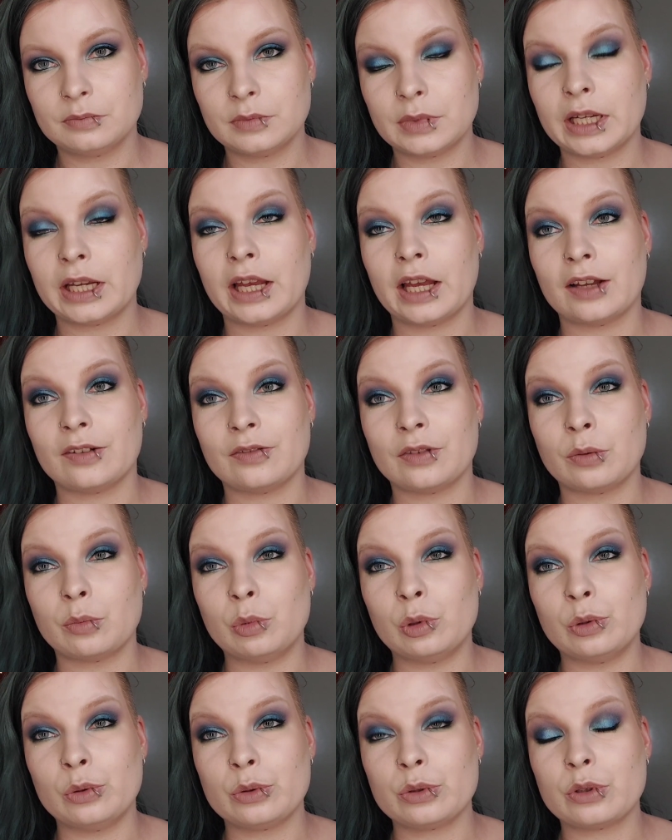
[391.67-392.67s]
I have the
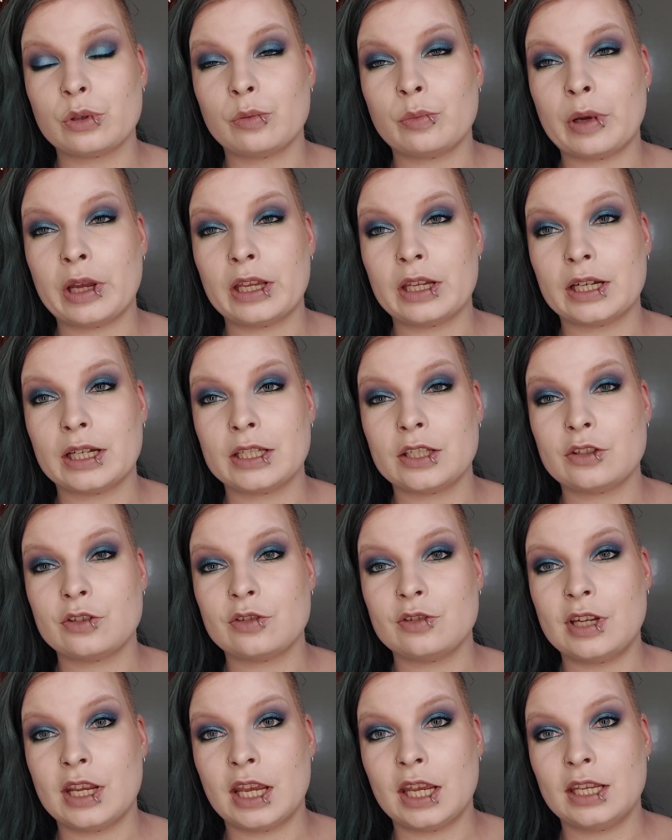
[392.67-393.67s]
blues on my eyes
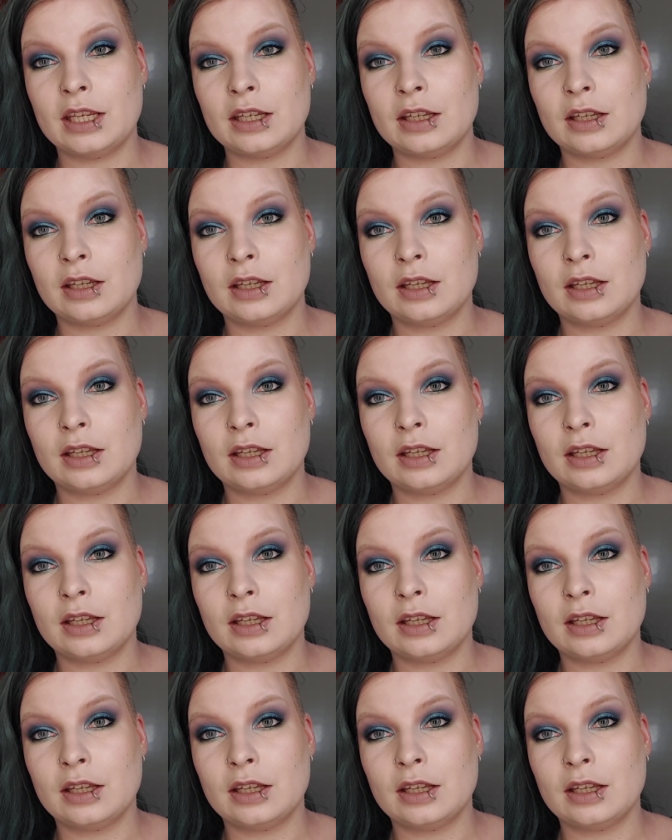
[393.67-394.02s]
today.